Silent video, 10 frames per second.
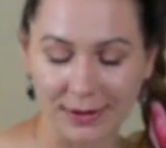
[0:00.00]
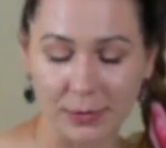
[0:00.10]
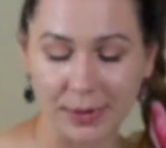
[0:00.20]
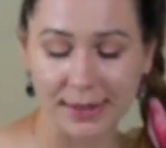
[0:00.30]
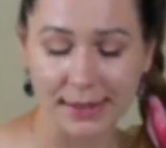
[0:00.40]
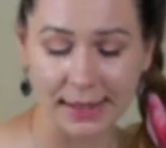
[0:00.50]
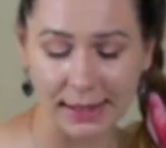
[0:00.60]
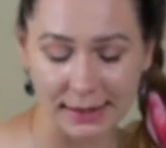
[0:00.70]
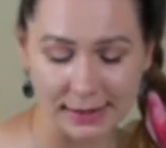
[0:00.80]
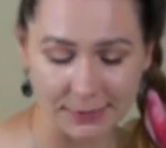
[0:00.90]
So basically
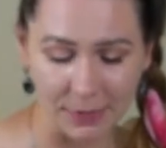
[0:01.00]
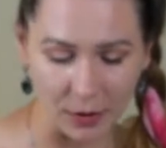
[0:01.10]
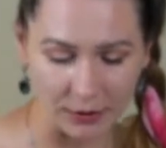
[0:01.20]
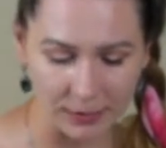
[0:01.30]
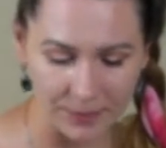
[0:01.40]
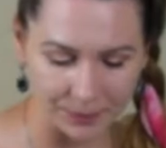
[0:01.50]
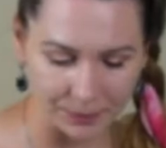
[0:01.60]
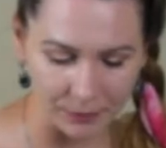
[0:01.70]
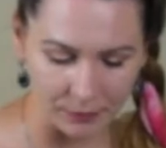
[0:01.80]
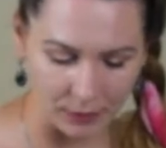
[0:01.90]
in this phone,
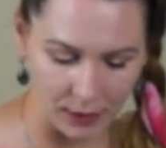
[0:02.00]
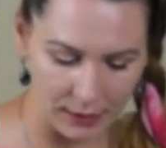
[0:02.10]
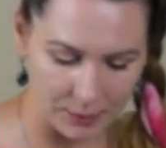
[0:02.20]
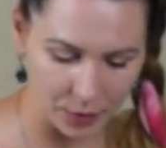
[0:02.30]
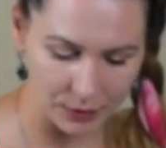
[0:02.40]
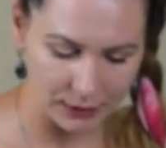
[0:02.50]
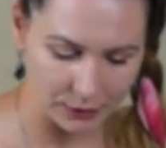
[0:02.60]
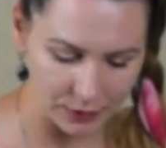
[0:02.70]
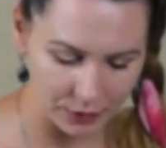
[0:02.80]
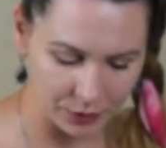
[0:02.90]
and I'm gonna
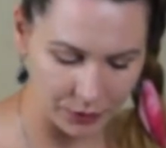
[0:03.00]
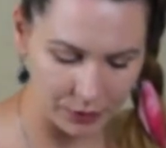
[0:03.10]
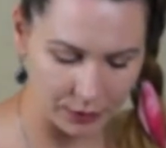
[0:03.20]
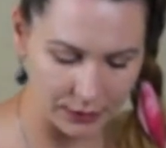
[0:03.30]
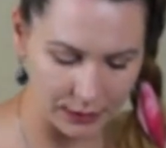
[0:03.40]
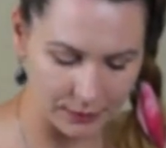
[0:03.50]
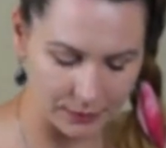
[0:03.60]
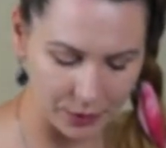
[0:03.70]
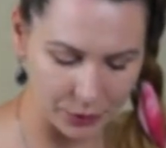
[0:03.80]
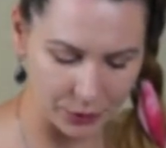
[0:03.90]
record that
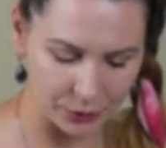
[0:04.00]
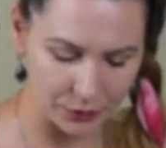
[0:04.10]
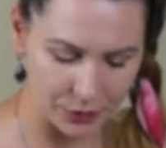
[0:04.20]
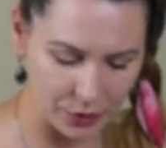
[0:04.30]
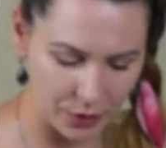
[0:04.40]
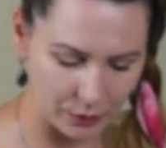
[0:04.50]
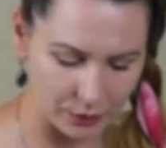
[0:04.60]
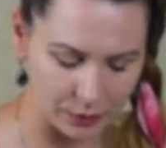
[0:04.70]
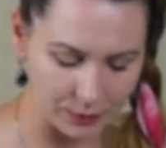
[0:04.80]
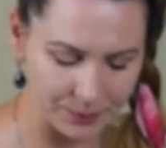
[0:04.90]
for you to show
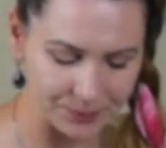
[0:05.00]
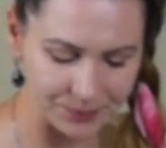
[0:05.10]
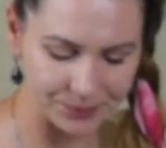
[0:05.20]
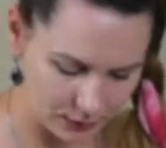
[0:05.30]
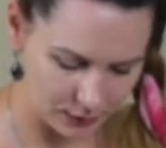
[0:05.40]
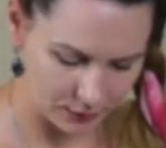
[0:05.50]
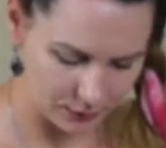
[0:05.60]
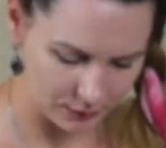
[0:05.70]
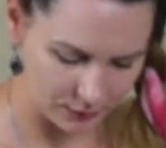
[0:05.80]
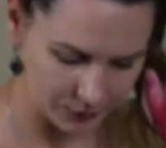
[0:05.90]
you.
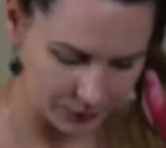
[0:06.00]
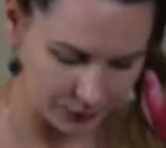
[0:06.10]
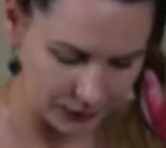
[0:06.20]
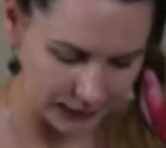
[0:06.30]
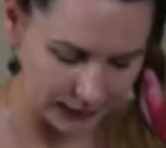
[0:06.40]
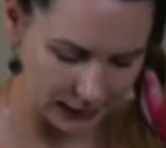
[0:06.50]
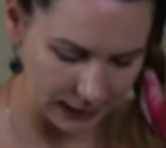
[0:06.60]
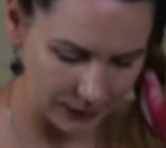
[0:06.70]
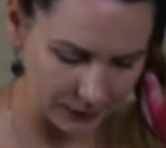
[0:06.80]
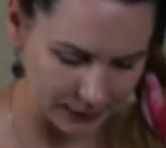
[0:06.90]
See
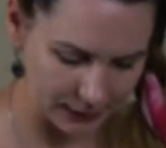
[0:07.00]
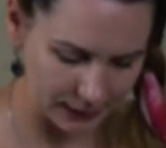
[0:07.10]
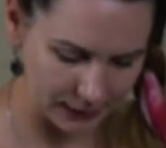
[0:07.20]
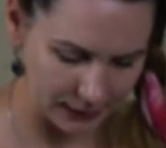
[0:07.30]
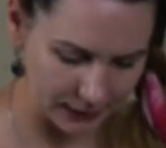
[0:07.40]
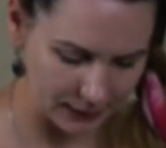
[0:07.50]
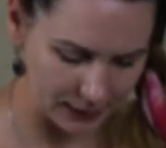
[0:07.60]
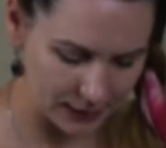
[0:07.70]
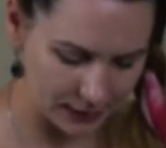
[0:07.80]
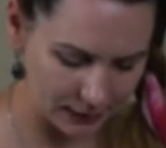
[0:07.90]
how it's getting
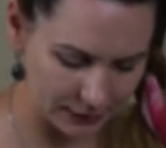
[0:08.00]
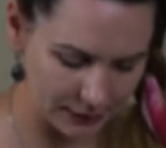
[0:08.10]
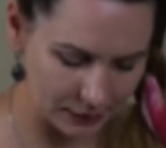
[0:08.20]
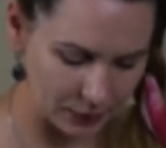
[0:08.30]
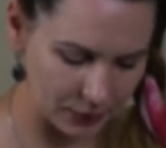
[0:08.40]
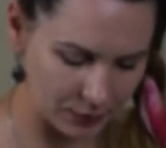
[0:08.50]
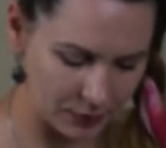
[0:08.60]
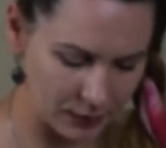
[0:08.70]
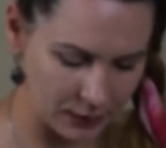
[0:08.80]
darker or